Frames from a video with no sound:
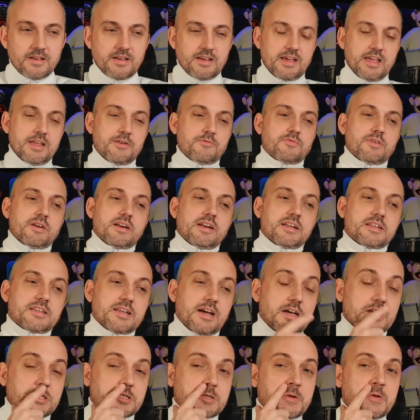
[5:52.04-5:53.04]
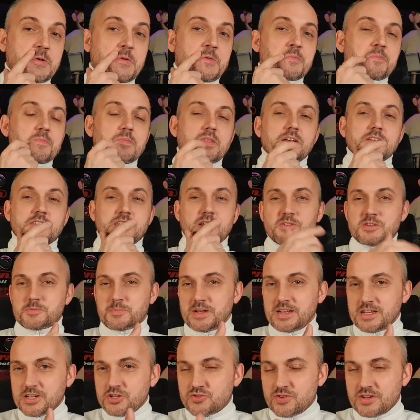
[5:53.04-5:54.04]
He really does. So it's
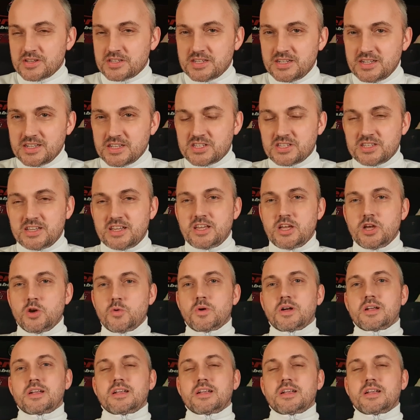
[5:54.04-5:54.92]
been interesting to see who are